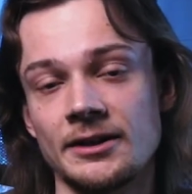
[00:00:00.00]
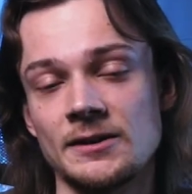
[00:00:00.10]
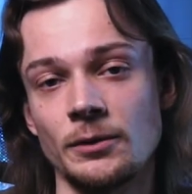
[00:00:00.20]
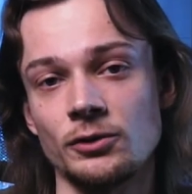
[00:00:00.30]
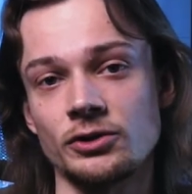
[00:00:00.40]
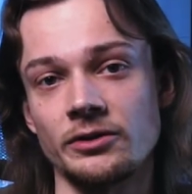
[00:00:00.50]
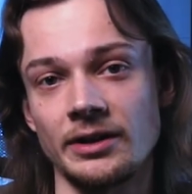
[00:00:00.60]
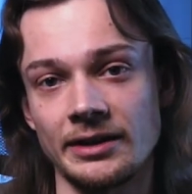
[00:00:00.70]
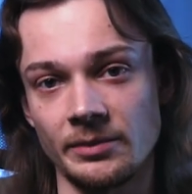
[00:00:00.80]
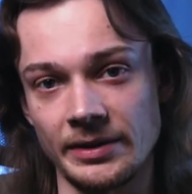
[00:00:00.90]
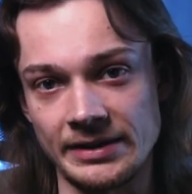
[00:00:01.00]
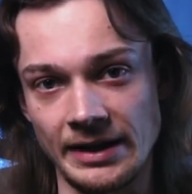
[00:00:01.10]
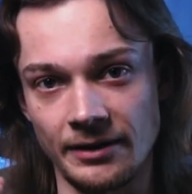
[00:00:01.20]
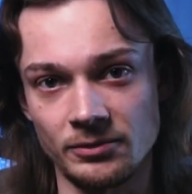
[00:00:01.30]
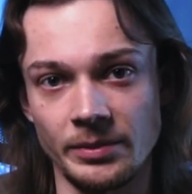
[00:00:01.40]
exposure a little bit
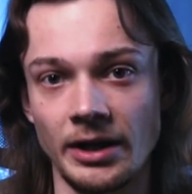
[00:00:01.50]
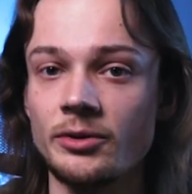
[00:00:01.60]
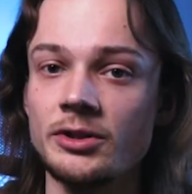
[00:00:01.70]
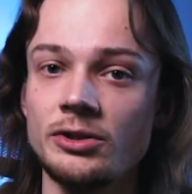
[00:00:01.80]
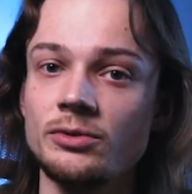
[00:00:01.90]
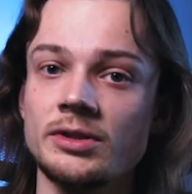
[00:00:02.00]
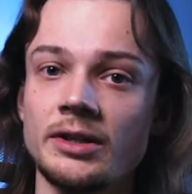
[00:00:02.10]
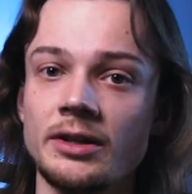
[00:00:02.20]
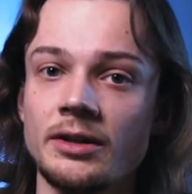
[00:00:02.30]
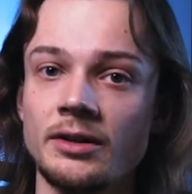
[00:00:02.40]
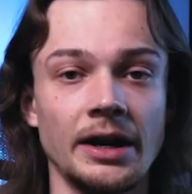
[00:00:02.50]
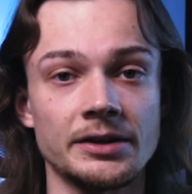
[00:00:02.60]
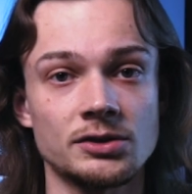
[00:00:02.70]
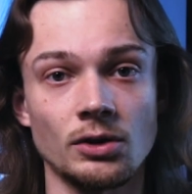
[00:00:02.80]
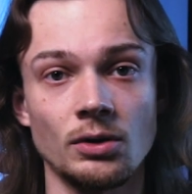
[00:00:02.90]
down by reducing
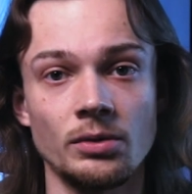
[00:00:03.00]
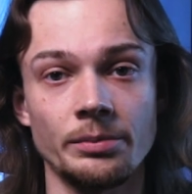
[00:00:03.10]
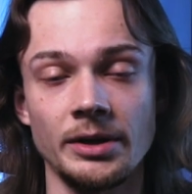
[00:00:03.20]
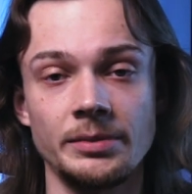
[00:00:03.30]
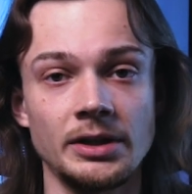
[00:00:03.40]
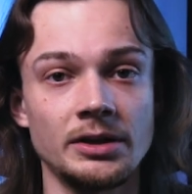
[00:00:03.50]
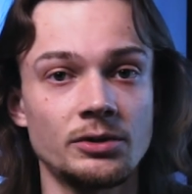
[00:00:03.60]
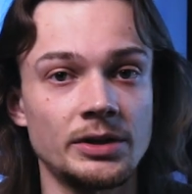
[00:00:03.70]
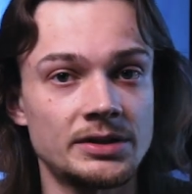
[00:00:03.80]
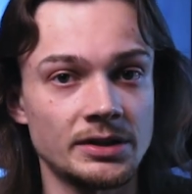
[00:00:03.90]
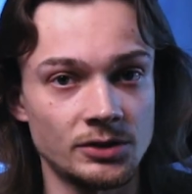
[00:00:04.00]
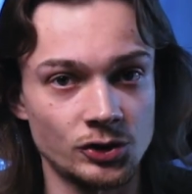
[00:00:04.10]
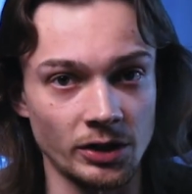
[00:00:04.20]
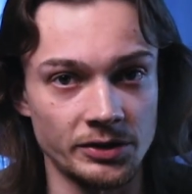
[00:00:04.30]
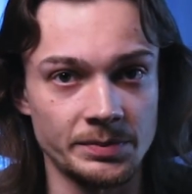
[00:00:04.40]
ISO, maybe increasing the
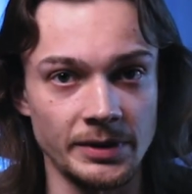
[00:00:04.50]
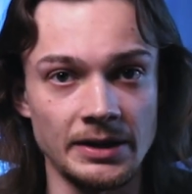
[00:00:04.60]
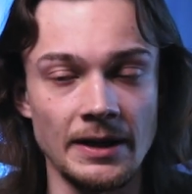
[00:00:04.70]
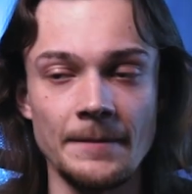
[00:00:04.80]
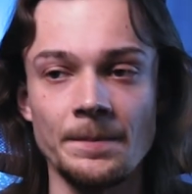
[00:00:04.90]
shutter speed.